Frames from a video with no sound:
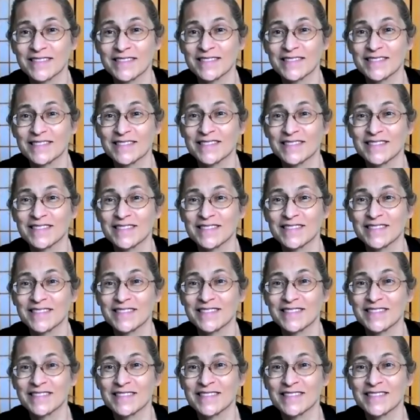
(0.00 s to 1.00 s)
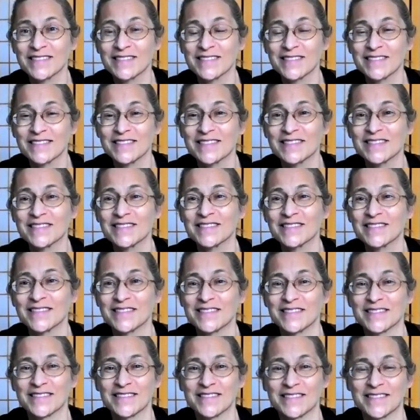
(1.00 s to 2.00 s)

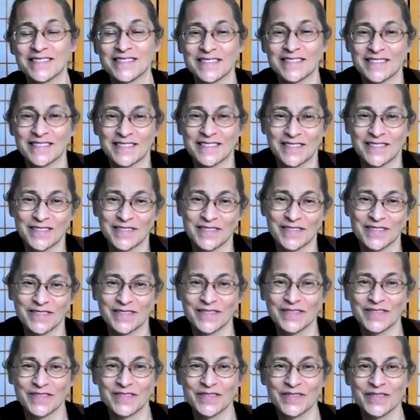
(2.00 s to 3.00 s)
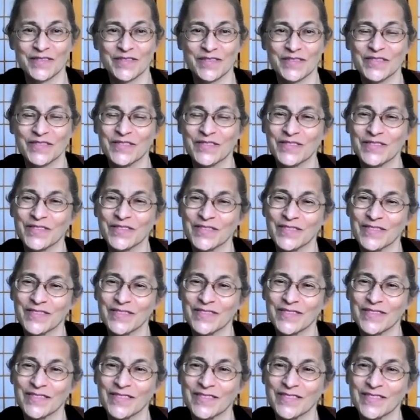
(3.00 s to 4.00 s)

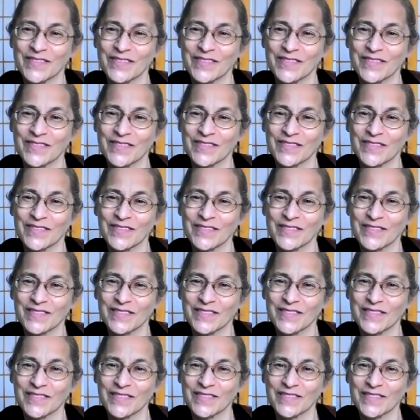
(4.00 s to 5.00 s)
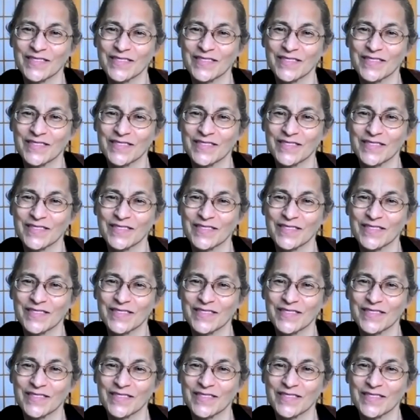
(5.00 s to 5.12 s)
(silent)